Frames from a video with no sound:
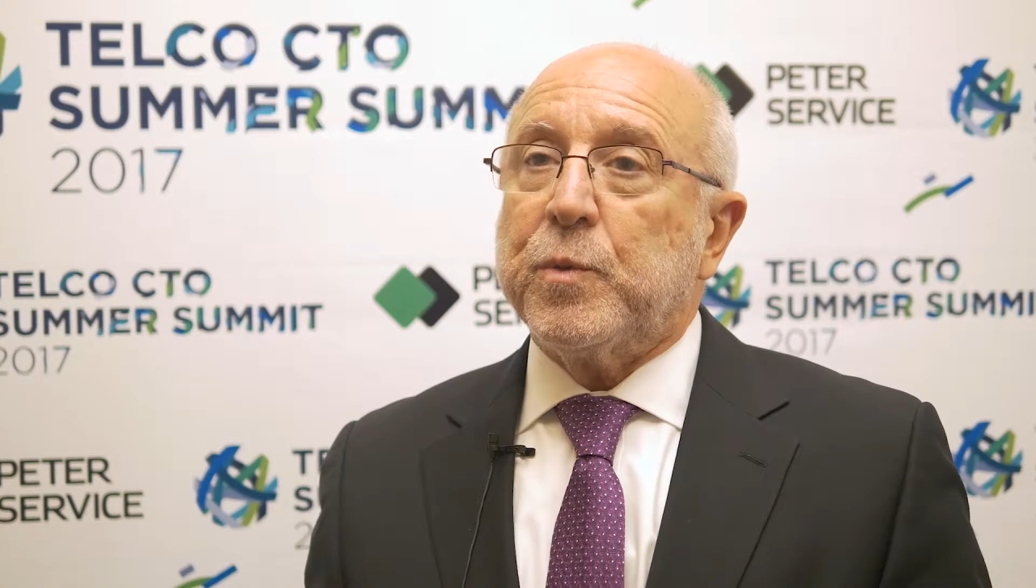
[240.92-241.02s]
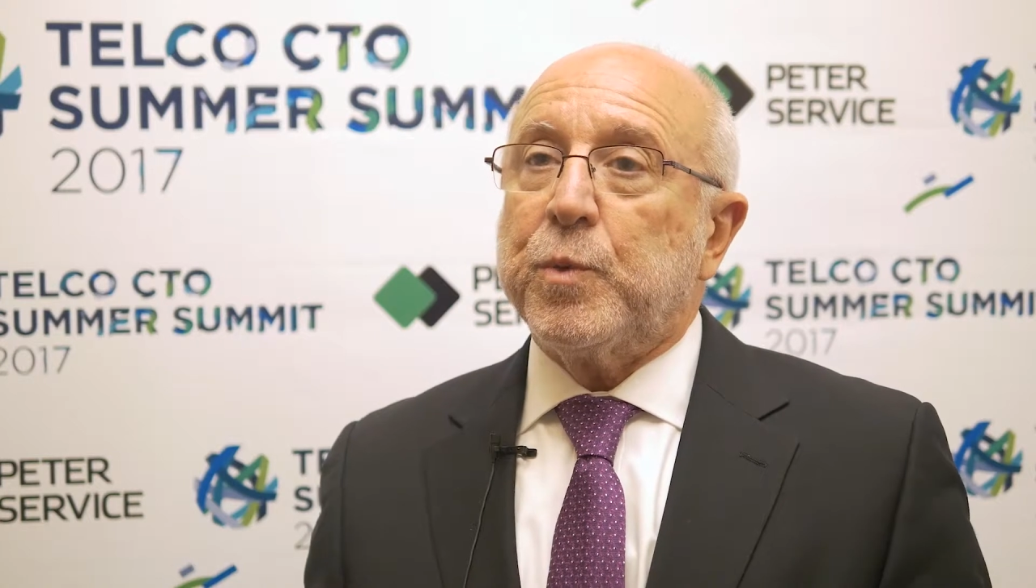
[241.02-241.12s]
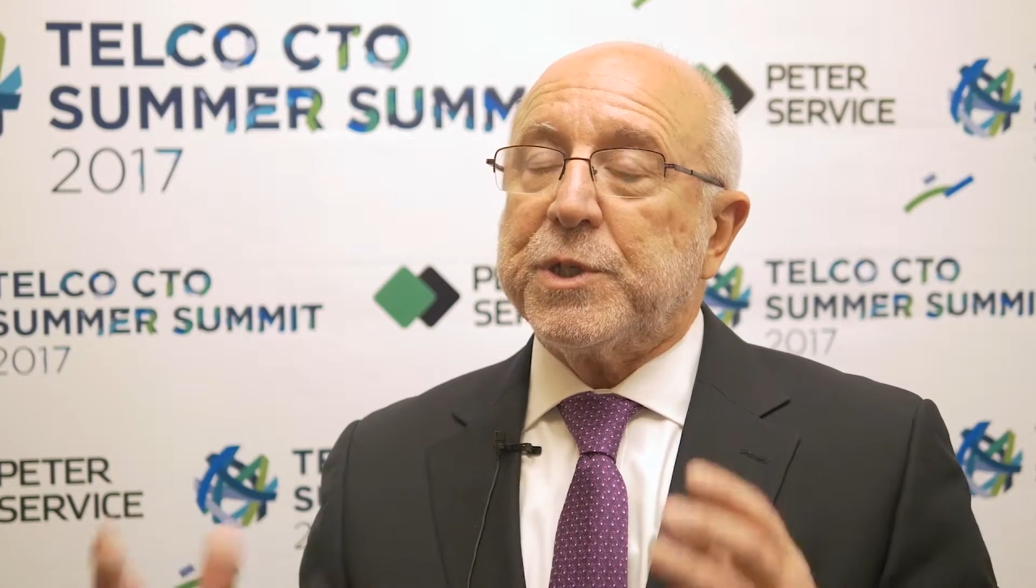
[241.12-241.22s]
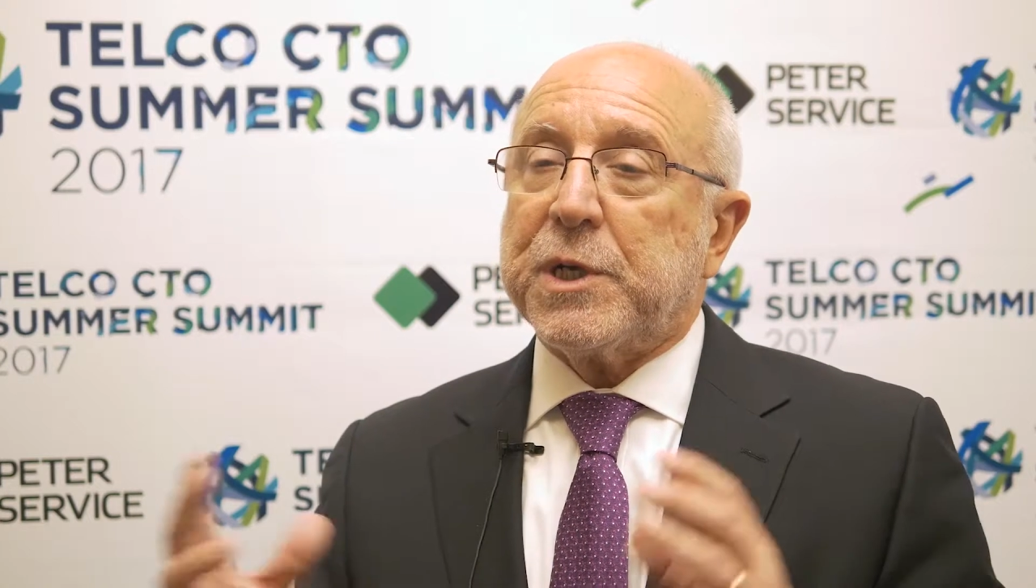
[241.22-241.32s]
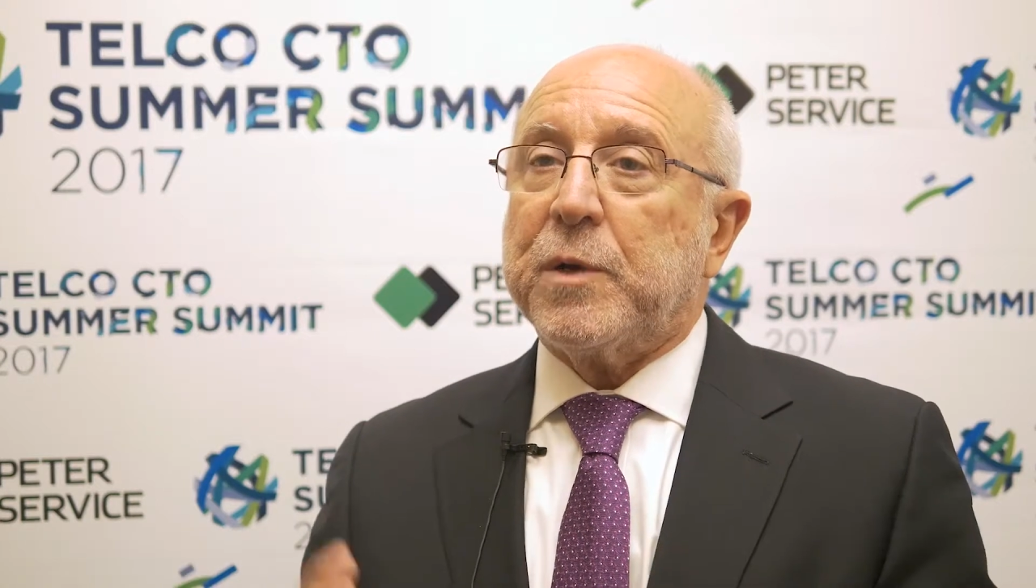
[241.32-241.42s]

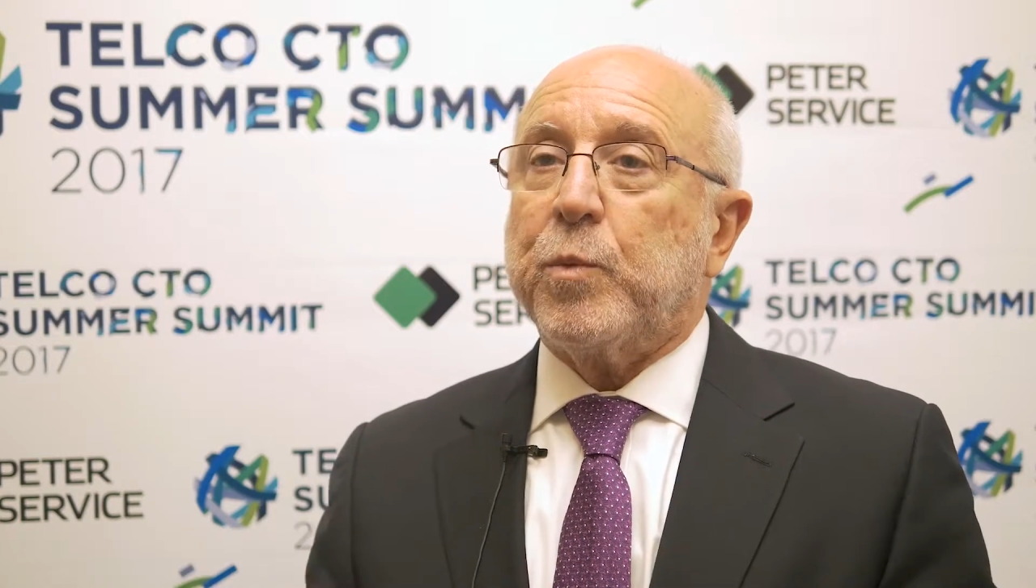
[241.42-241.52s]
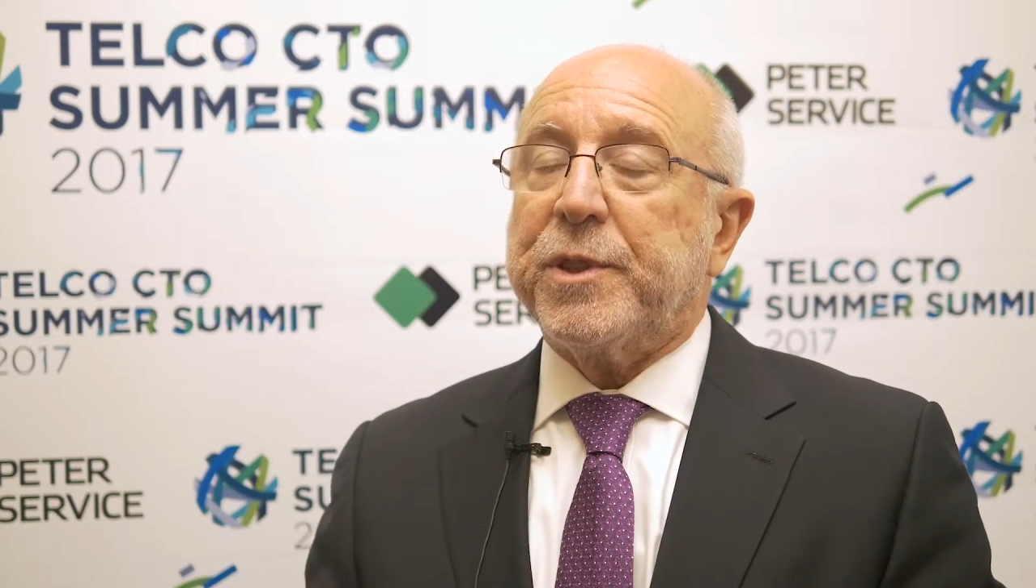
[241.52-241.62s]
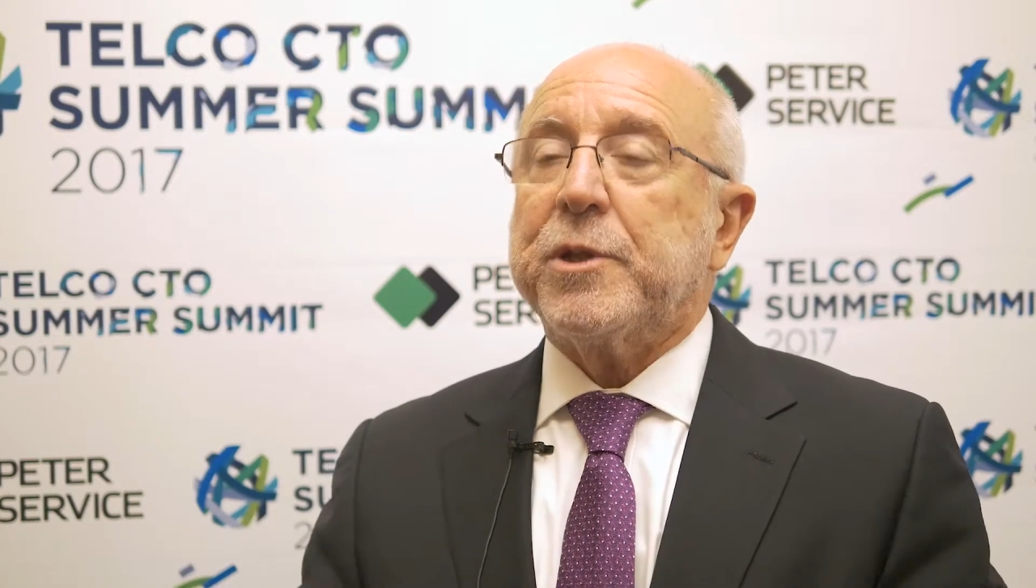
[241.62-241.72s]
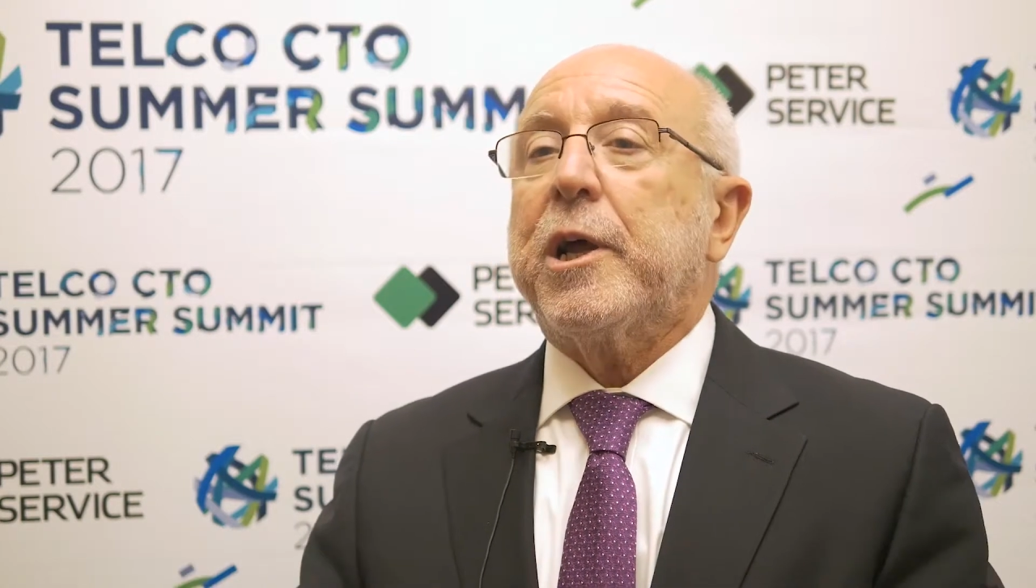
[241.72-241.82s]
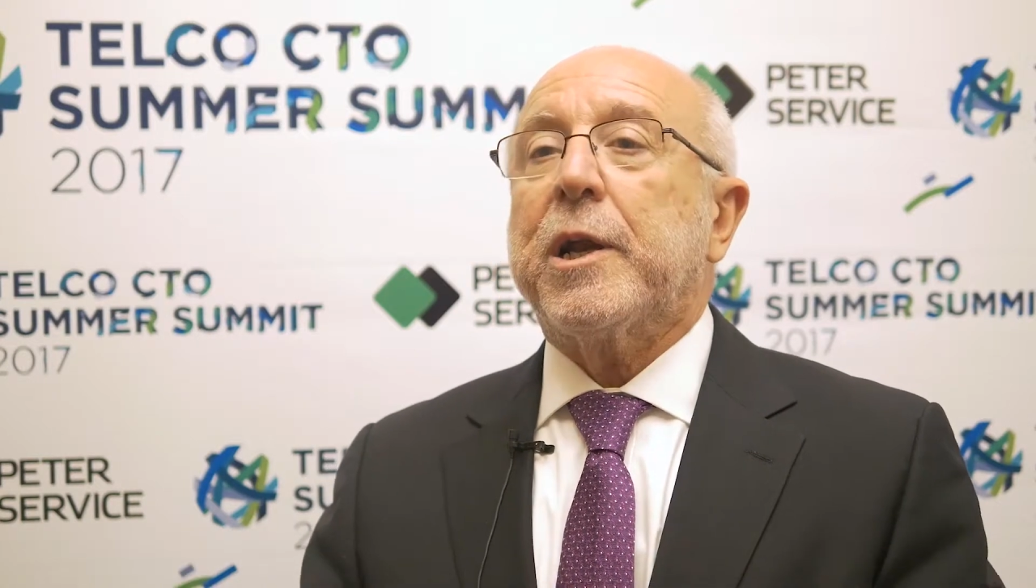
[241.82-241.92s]
which are
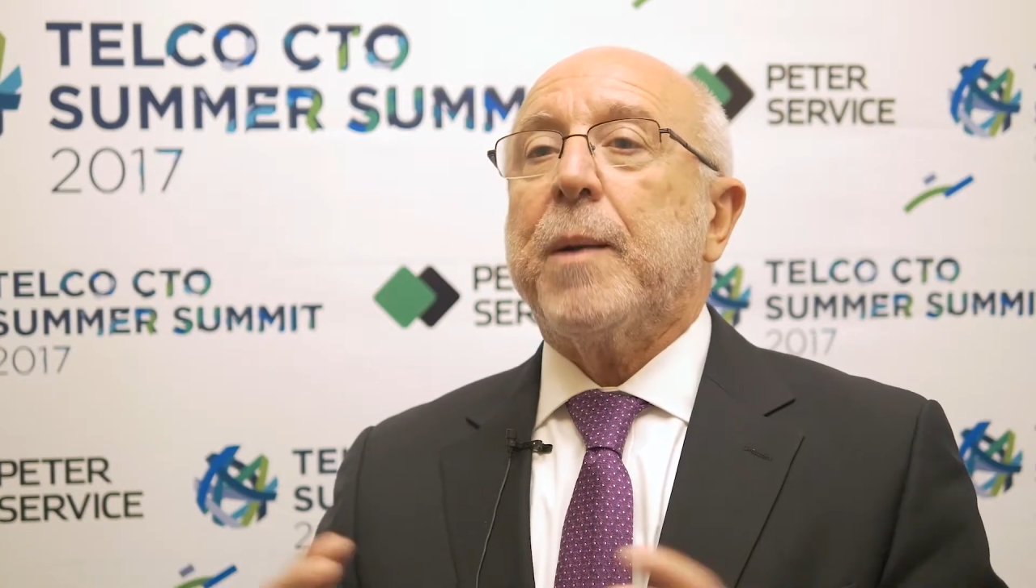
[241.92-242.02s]
within our